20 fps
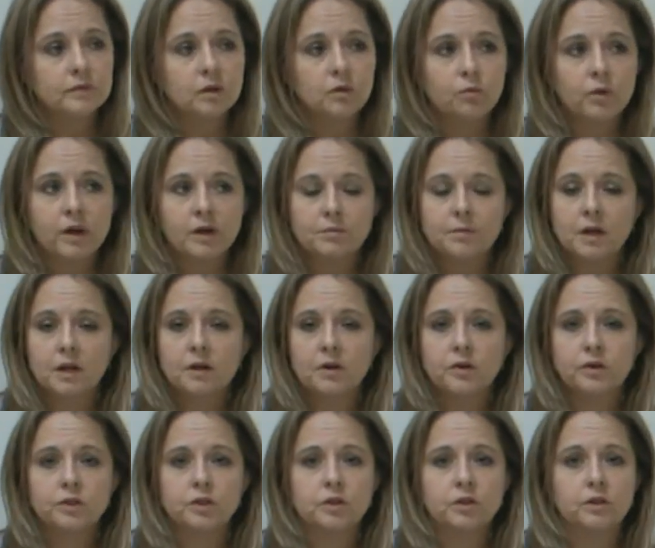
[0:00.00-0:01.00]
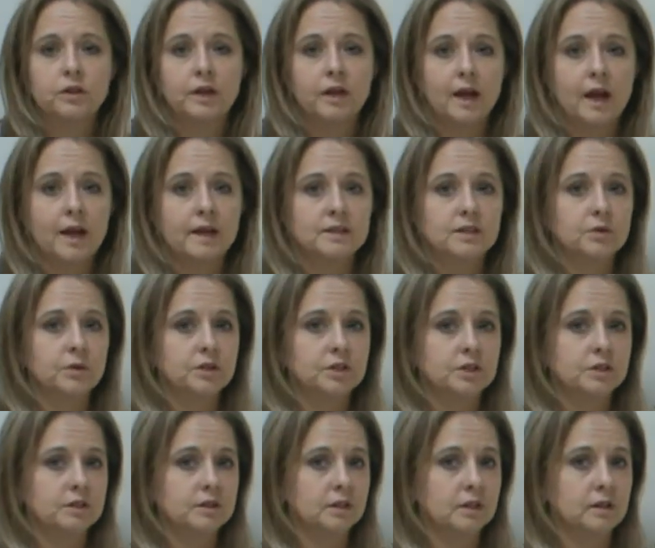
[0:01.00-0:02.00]
write them down in your journal and ask
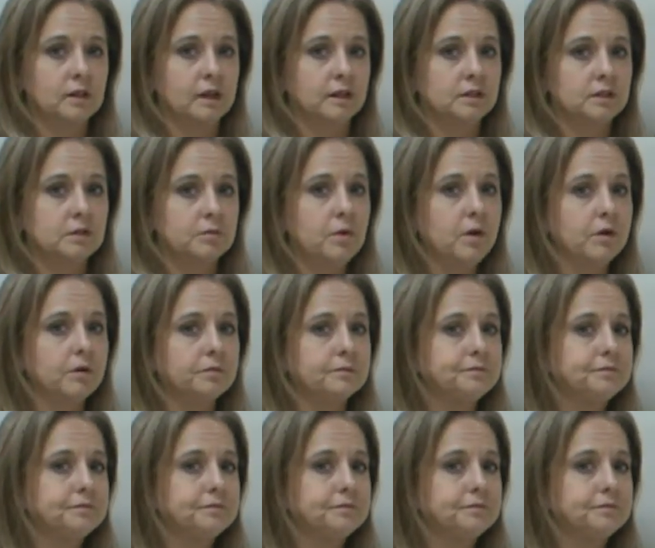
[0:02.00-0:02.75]
questions in class tomorrow.